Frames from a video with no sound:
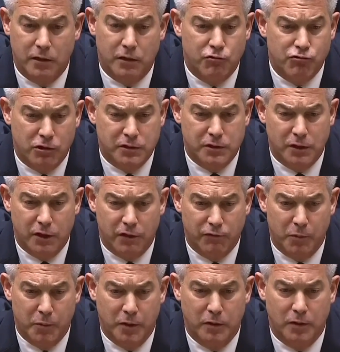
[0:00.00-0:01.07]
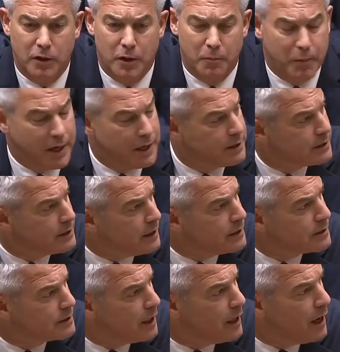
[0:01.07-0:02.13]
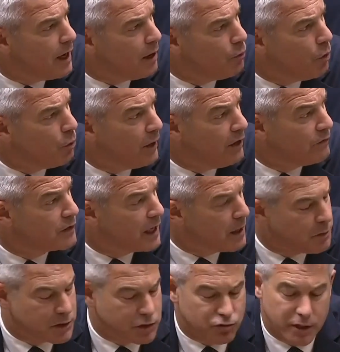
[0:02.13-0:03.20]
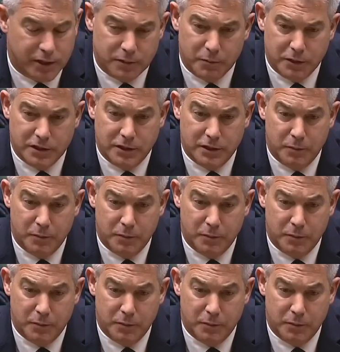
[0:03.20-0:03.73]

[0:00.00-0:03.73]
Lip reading: and they just come up then with some reorganization plan.